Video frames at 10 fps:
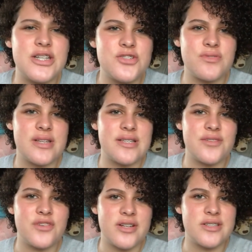just realized
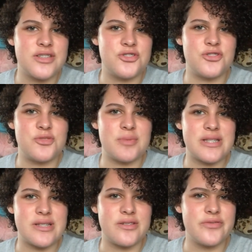I forgot to introduce
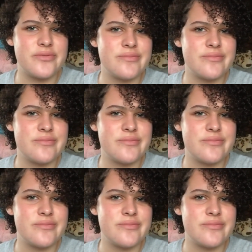myself.